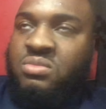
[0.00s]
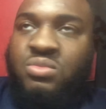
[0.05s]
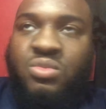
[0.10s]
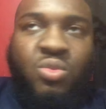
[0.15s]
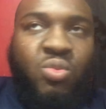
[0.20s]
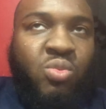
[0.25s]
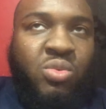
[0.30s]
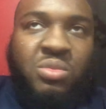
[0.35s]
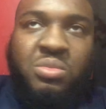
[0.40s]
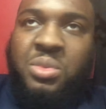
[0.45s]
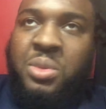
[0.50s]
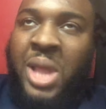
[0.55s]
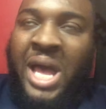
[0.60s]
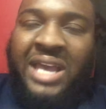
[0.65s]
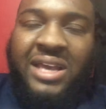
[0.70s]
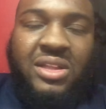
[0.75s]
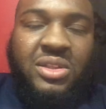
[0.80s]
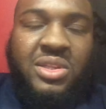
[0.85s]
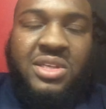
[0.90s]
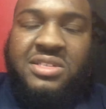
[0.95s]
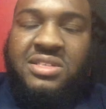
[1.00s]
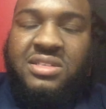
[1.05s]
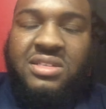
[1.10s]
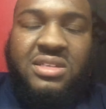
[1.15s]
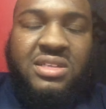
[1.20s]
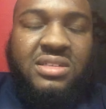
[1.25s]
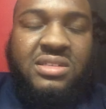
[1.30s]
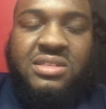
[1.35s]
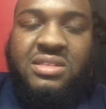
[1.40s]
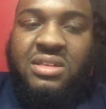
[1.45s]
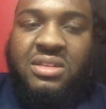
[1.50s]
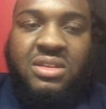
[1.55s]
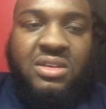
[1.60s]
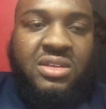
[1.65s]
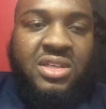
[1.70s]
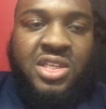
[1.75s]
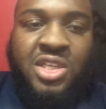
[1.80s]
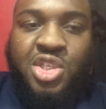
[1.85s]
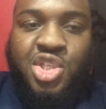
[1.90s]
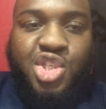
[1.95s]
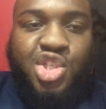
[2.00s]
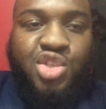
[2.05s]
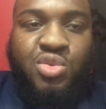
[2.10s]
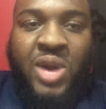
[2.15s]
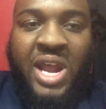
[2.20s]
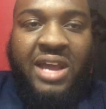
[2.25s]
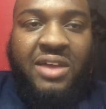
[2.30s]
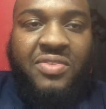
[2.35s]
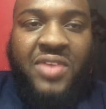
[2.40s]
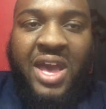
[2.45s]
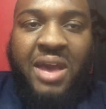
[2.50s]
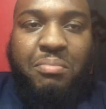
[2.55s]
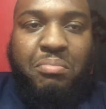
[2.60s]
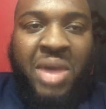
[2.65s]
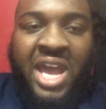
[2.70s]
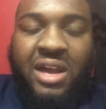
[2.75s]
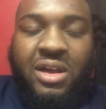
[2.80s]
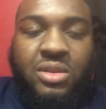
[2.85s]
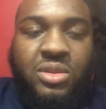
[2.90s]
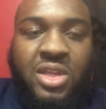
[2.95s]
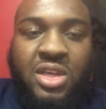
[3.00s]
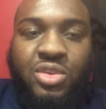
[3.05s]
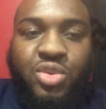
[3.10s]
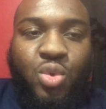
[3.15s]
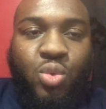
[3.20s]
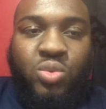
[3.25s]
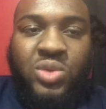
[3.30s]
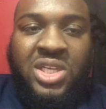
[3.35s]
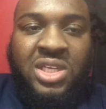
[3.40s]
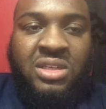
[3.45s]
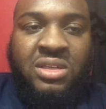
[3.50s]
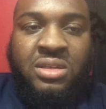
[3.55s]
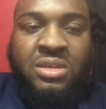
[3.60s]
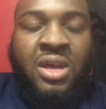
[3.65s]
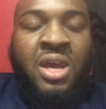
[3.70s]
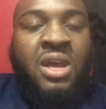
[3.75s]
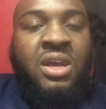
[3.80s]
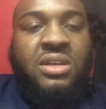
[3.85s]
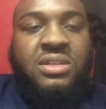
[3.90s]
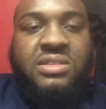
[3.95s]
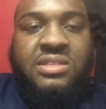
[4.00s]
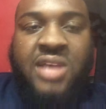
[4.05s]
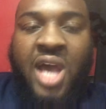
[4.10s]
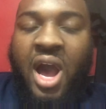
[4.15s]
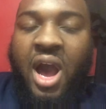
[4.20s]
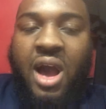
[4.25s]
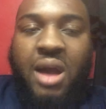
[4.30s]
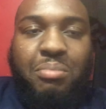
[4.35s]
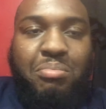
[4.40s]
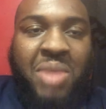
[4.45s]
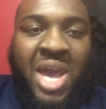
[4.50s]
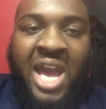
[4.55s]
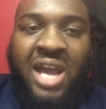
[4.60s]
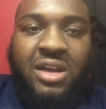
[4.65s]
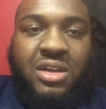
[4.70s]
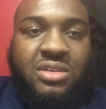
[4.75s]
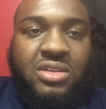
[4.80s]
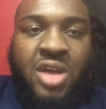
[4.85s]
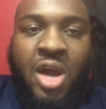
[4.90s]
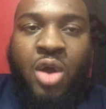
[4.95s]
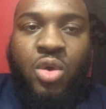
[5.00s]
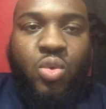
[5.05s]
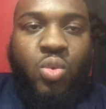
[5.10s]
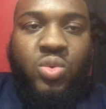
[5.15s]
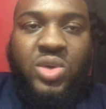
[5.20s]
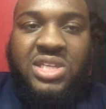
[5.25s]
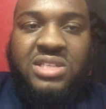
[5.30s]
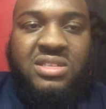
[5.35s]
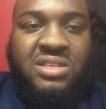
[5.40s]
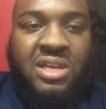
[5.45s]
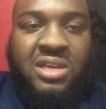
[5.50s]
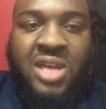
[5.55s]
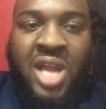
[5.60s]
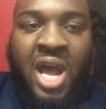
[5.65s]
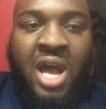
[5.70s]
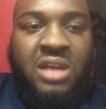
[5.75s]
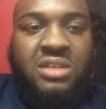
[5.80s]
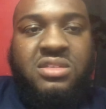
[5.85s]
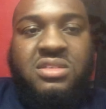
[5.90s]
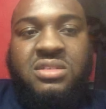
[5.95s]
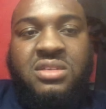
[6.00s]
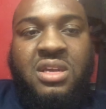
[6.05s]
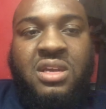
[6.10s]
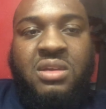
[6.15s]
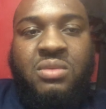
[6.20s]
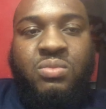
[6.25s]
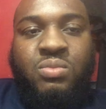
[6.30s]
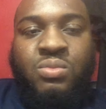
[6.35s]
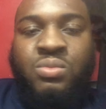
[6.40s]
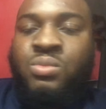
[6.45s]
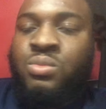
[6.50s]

Like, listening to the diss track that Mac Lethal did, Tom Macdonald is a Nazi.